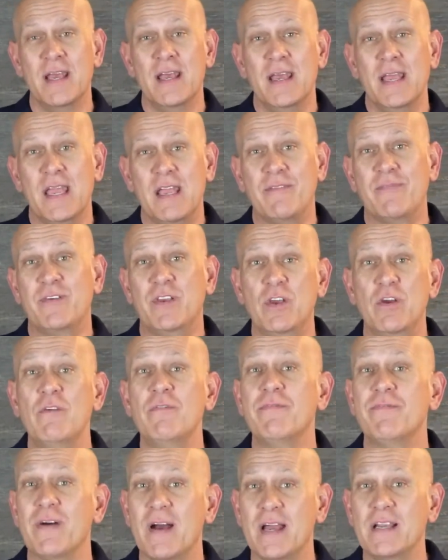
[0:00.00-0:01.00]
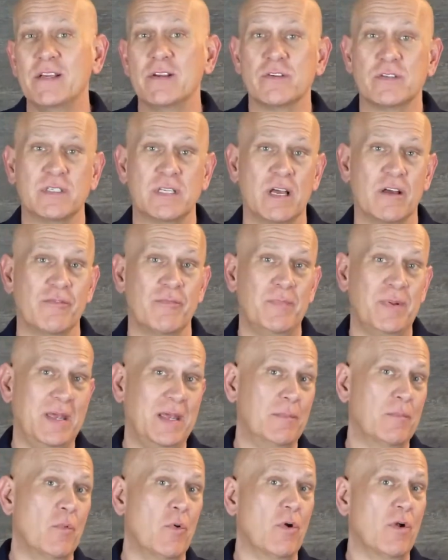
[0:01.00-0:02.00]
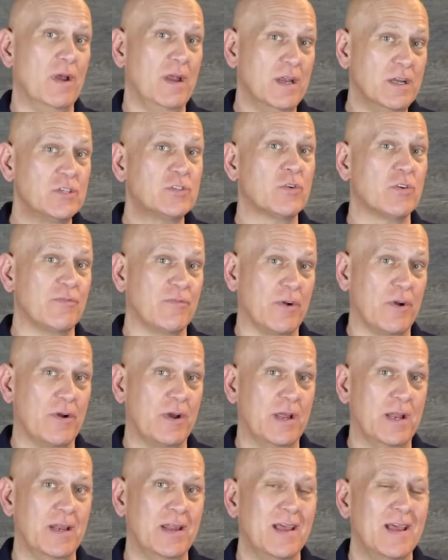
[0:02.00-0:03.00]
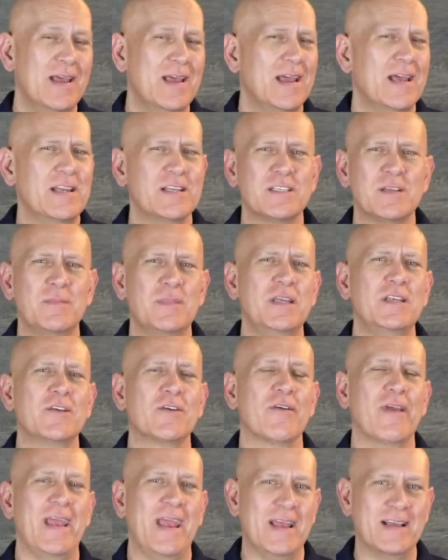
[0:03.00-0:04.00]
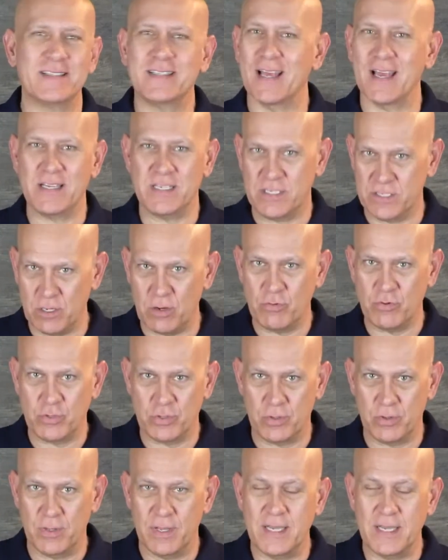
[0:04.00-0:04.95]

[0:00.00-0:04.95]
If you find yourself being more introverted, it doesn't mean you're antisocial.